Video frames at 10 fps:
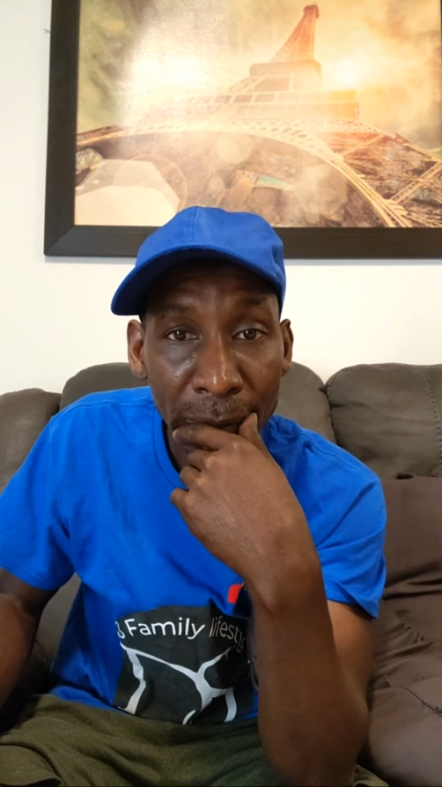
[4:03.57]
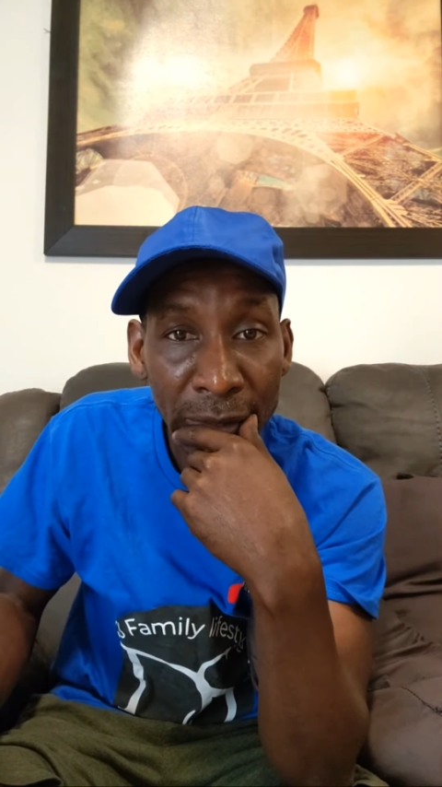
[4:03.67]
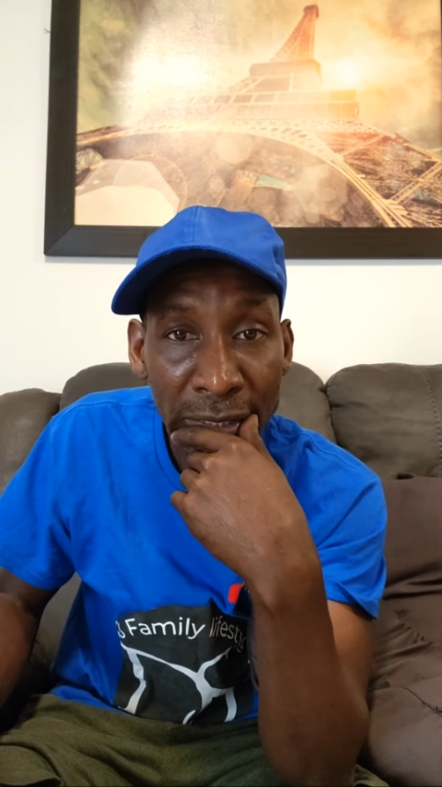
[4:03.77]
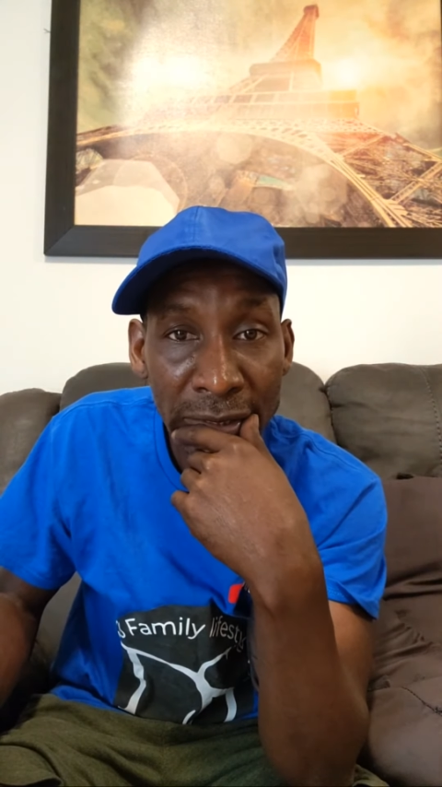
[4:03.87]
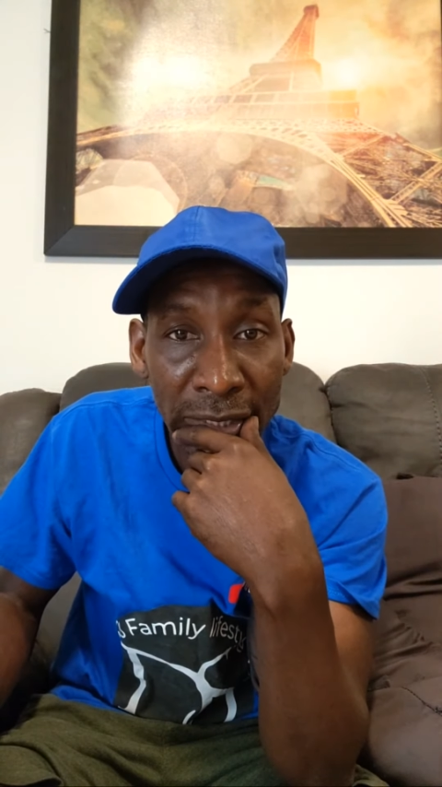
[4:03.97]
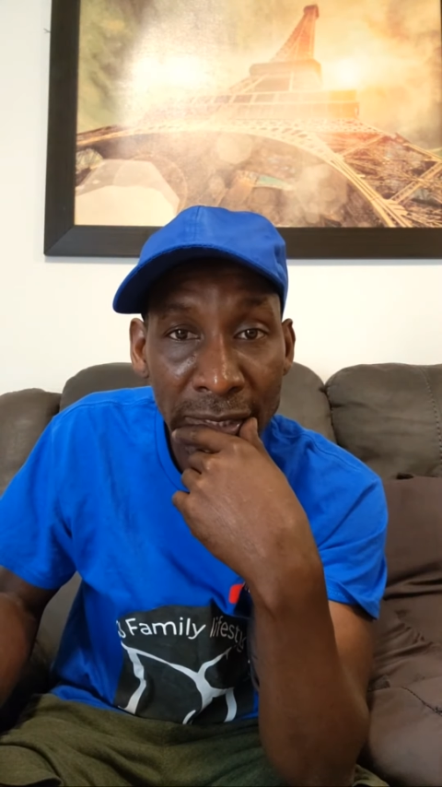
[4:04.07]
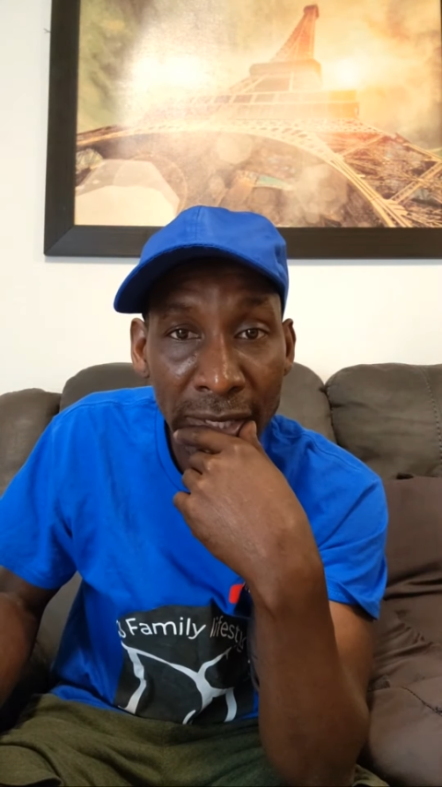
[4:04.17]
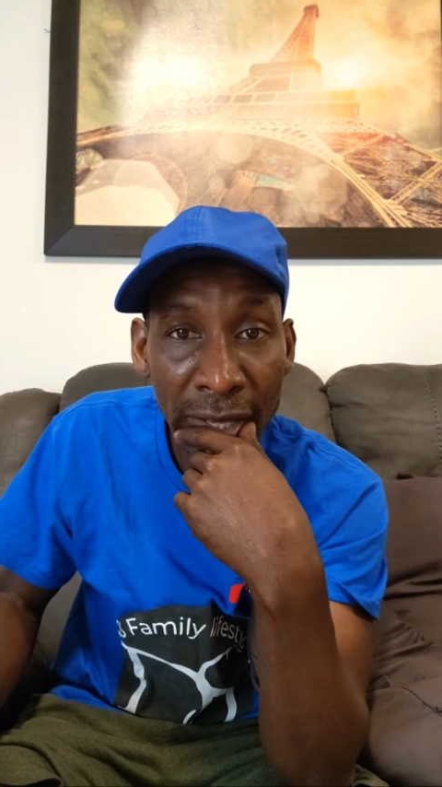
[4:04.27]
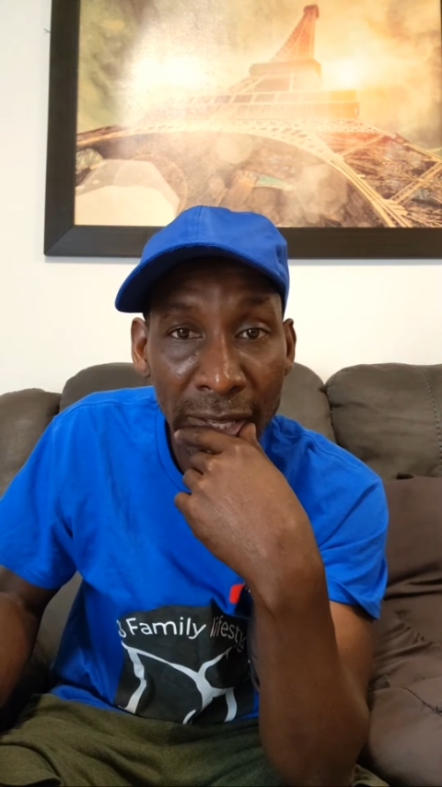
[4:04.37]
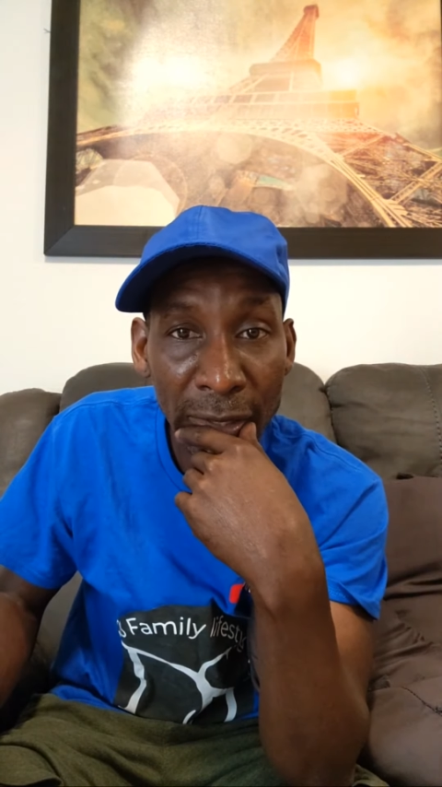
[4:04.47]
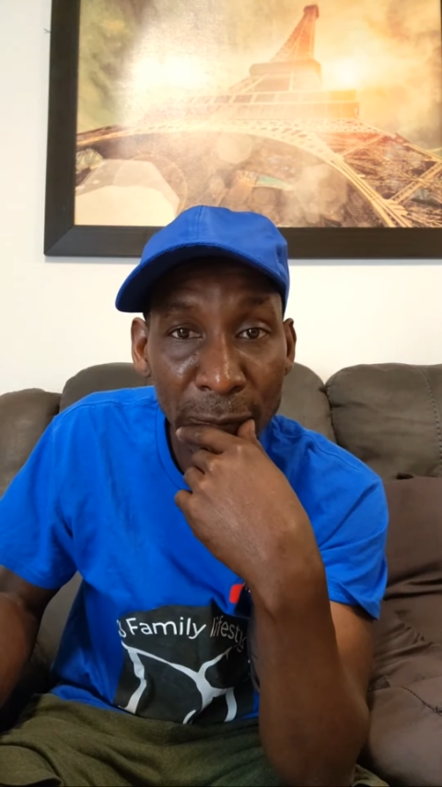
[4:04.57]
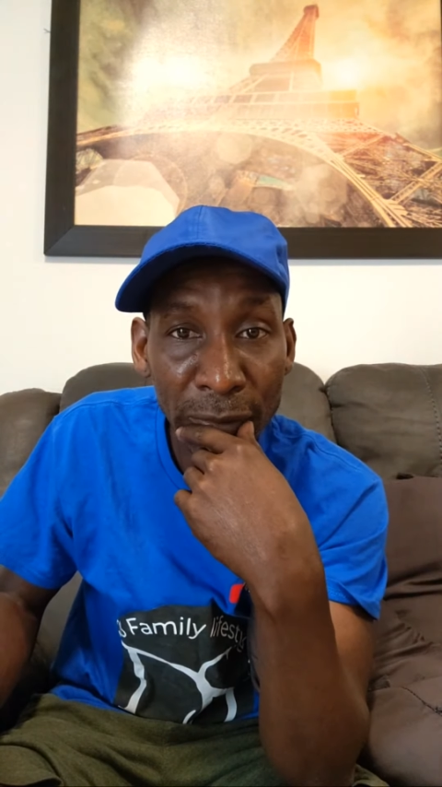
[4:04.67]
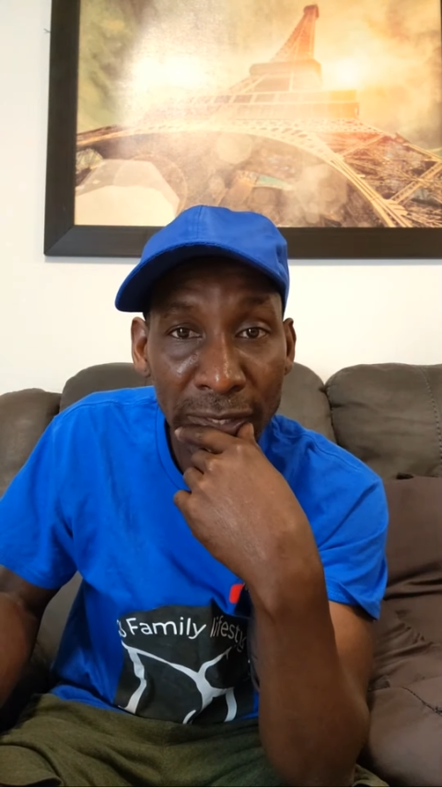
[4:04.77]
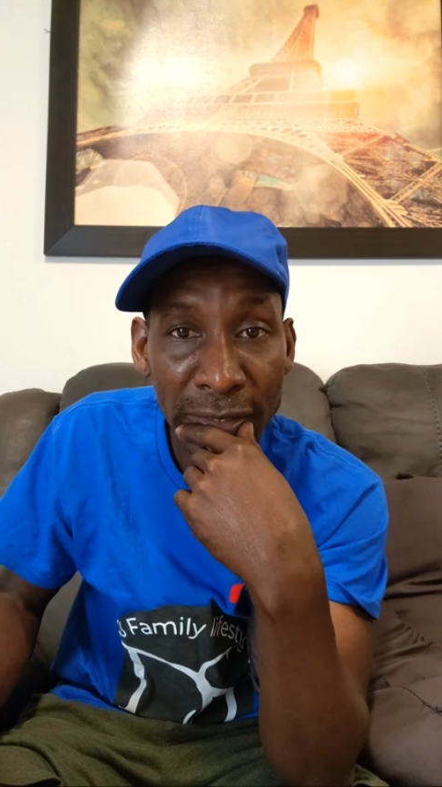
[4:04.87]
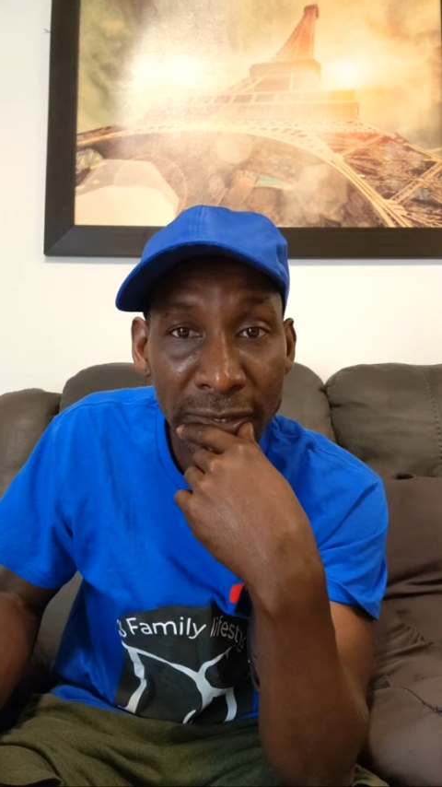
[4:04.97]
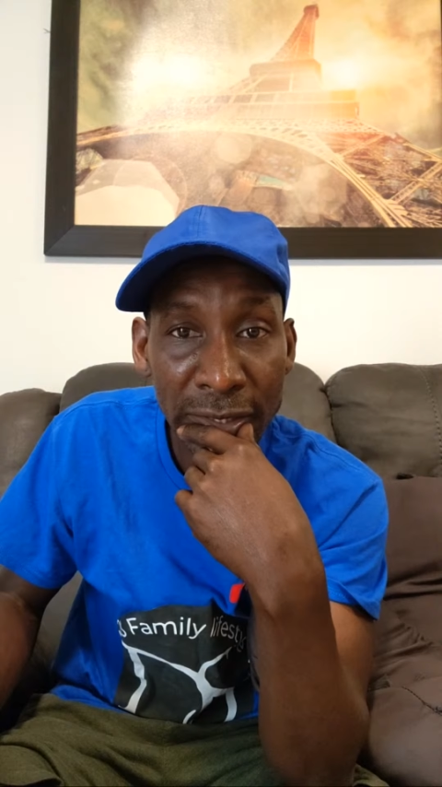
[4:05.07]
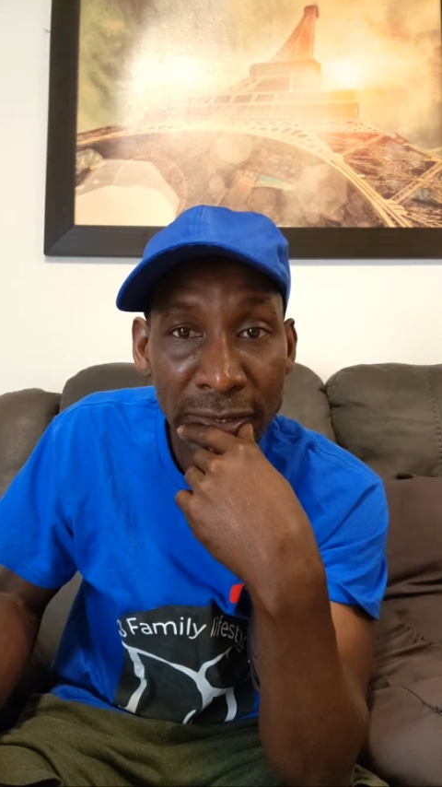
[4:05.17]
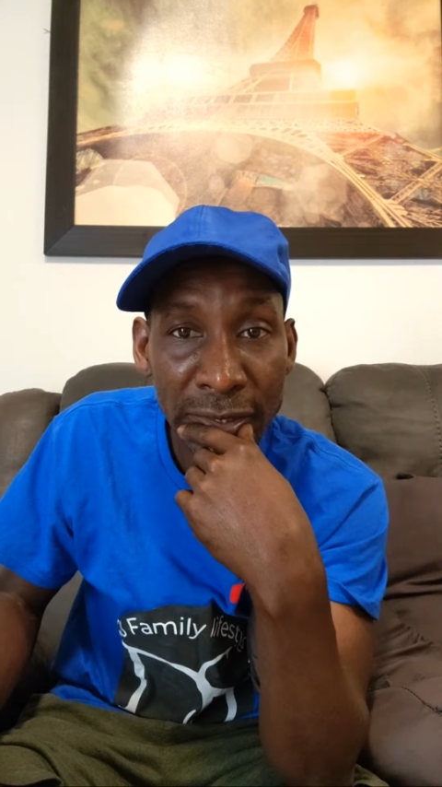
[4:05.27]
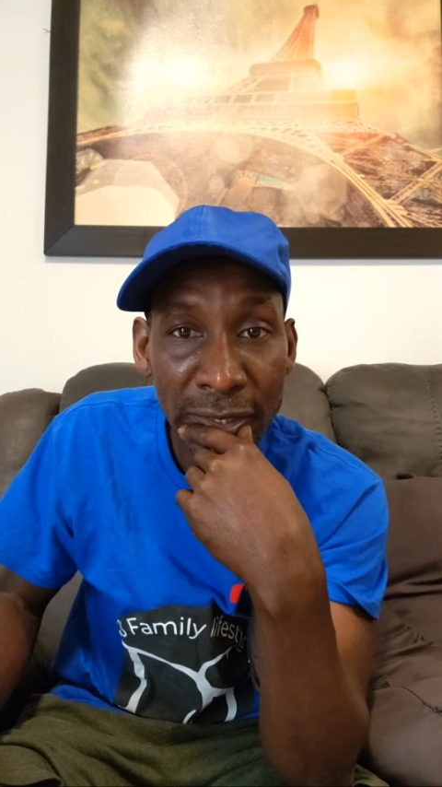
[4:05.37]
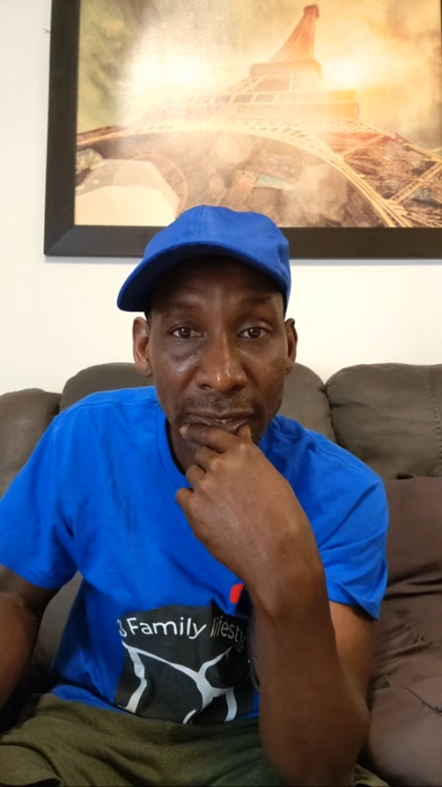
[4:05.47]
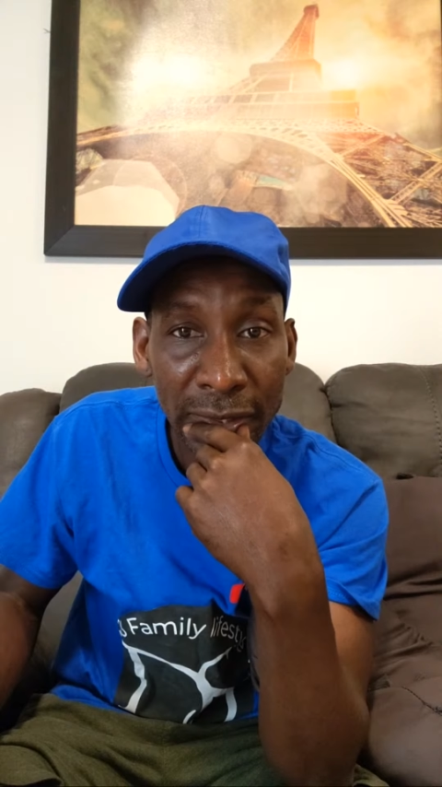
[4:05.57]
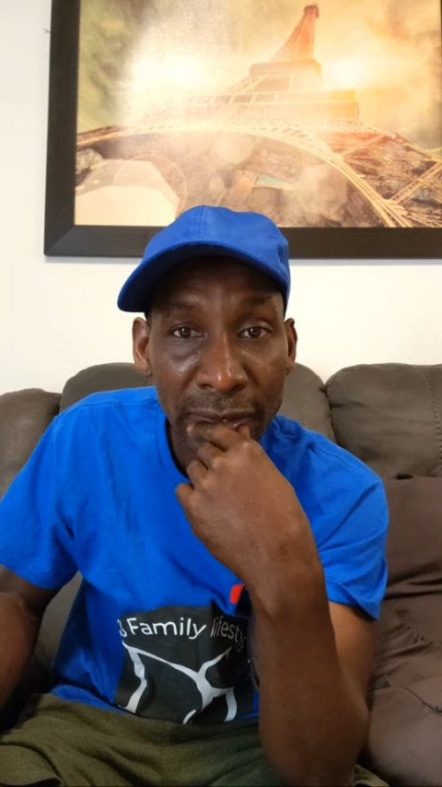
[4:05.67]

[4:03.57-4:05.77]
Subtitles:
Blessing always, sissy.